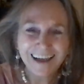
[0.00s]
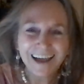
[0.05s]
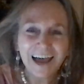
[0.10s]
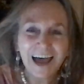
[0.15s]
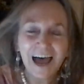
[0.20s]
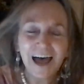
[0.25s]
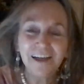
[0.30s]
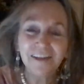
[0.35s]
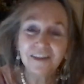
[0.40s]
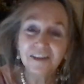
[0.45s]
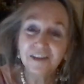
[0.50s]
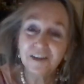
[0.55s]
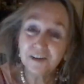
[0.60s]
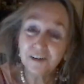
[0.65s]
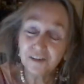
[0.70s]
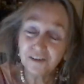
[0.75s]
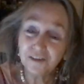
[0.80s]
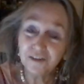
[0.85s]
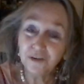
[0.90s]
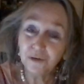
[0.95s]
And
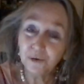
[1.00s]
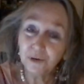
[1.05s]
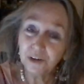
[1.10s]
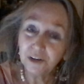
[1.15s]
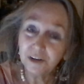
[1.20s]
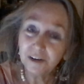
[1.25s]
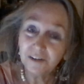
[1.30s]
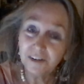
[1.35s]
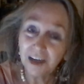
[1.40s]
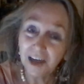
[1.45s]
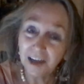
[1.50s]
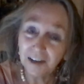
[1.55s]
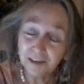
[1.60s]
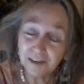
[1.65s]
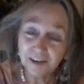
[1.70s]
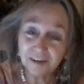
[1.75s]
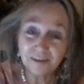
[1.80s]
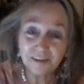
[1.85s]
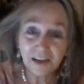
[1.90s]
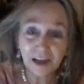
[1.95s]
this, you can take
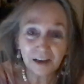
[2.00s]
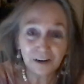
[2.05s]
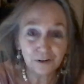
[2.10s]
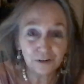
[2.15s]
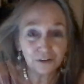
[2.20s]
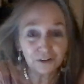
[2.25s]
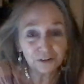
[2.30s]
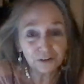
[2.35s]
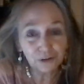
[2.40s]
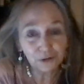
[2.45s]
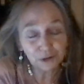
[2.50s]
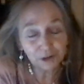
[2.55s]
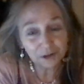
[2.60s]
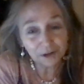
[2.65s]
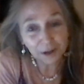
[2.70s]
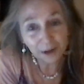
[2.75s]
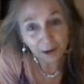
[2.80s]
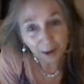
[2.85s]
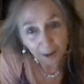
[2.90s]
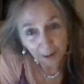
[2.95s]
this energy, you can
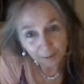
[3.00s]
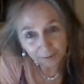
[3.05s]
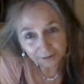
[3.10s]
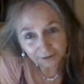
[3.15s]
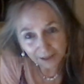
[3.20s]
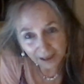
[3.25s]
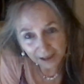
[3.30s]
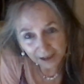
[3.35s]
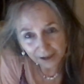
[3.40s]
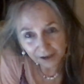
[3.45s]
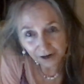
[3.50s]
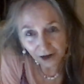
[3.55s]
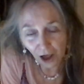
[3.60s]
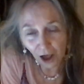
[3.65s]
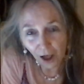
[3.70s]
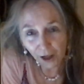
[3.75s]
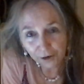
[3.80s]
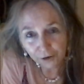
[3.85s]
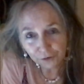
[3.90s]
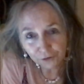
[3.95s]
lay it
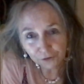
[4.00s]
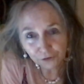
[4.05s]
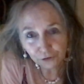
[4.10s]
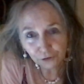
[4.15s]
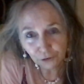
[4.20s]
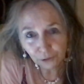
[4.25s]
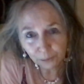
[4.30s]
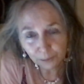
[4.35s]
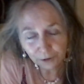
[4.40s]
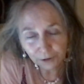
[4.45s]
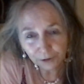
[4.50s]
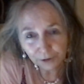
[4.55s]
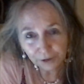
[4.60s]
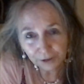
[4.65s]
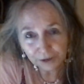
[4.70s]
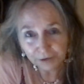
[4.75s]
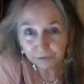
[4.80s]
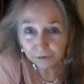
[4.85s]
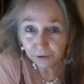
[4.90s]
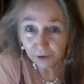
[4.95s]
on a tumor.
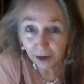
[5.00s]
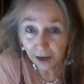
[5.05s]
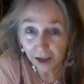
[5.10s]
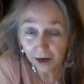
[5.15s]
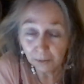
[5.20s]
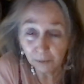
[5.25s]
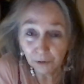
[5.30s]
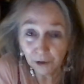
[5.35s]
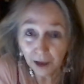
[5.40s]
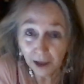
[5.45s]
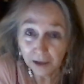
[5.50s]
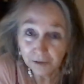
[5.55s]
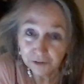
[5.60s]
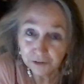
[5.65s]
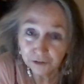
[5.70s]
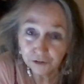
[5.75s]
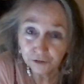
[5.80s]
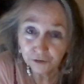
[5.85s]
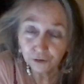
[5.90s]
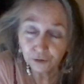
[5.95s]
If your animal has a
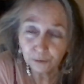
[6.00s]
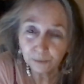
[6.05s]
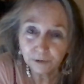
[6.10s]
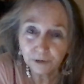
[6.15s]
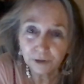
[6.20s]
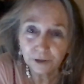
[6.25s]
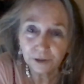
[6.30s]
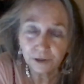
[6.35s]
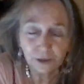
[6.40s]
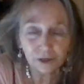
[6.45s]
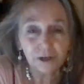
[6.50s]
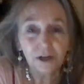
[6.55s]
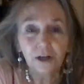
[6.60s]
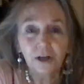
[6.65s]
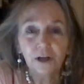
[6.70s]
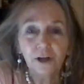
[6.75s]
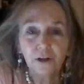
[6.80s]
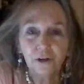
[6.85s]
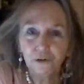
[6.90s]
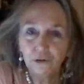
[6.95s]
tumor,
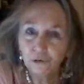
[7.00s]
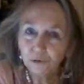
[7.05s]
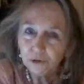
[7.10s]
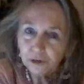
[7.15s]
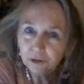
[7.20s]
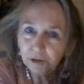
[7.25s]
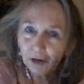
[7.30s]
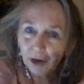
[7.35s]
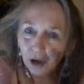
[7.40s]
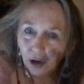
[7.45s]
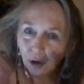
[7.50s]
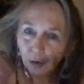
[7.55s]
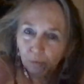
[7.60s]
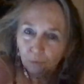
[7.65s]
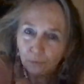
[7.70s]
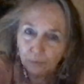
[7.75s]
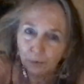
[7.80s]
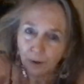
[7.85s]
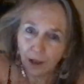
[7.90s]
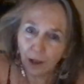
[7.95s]
you can
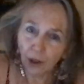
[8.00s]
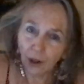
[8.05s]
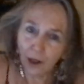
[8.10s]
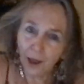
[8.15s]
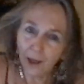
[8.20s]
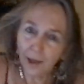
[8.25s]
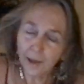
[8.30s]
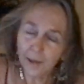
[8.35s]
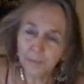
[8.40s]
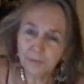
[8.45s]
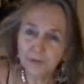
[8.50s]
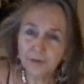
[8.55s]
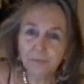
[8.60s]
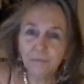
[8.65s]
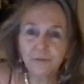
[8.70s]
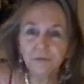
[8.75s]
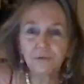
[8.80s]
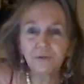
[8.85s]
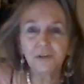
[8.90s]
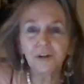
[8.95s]
rub them
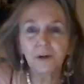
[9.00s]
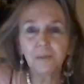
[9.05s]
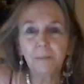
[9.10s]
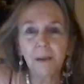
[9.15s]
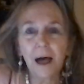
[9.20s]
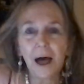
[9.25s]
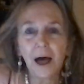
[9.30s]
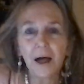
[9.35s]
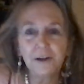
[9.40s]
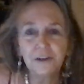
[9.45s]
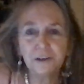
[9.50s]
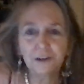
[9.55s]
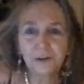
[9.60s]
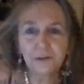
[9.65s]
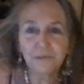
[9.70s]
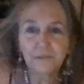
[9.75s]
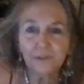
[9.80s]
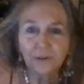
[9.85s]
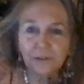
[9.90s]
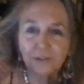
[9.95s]
through their body
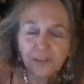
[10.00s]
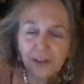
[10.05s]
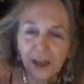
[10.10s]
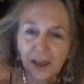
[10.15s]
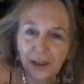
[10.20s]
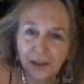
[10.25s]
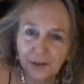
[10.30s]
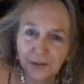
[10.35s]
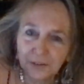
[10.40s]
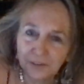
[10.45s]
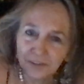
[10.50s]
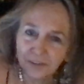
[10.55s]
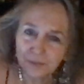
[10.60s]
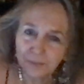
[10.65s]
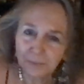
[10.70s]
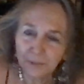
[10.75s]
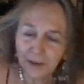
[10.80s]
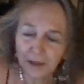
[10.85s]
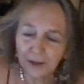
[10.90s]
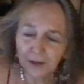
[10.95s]
if there's aches and
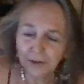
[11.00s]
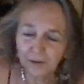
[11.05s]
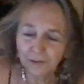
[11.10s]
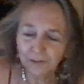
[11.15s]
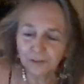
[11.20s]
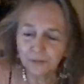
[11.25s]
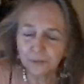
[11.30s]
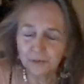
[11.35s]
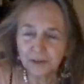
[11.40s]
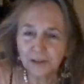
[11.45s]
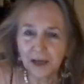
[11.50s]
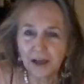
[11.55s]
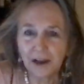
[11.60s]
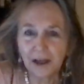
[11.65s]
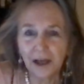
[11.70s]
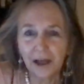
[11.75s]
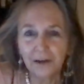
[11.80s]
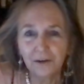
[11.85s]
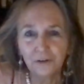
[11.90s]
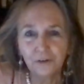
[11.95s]
pains with that
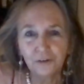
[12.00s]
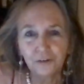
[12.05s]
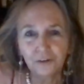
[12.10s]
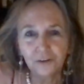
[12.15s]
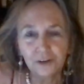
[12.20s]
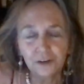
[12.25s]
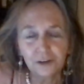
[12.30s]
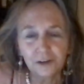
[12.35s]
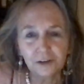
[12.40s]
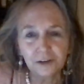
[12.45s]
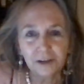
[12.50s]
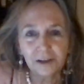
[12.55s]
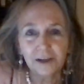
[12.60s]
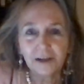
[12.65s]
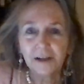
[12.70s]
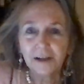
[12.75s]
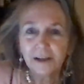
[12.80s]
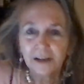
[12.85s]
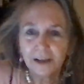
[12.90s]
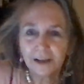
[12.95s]
energy,
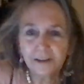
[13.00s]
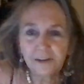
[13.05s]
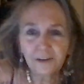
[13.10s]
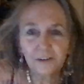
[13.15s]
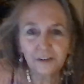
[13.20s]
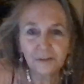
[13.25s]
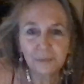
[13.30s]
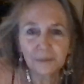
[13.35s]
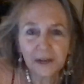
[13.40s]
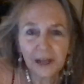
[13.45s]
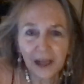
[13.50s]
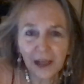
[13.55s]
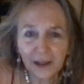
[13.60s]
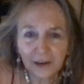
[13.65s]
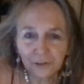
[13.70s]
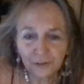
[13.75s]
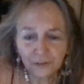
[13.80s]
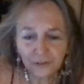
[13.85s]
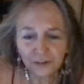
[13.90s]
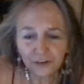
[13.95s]
and give them an
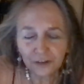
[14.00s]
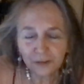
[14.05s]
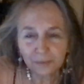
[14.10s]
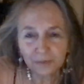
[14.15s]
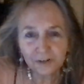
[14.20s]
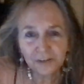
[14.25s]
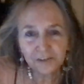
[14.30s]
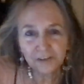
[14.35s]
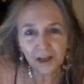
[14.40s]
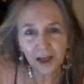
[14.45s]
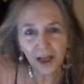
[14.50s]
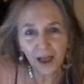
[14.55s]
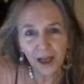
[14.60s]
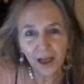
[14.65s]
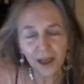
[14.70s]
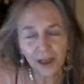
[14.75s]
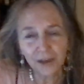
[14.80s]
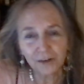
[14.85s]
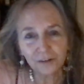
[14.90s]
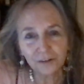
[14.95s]
energy
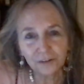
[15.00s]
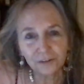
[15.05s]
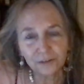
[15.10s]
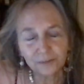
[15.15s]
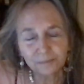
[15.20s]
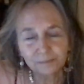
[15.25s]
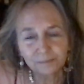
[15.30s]
massage.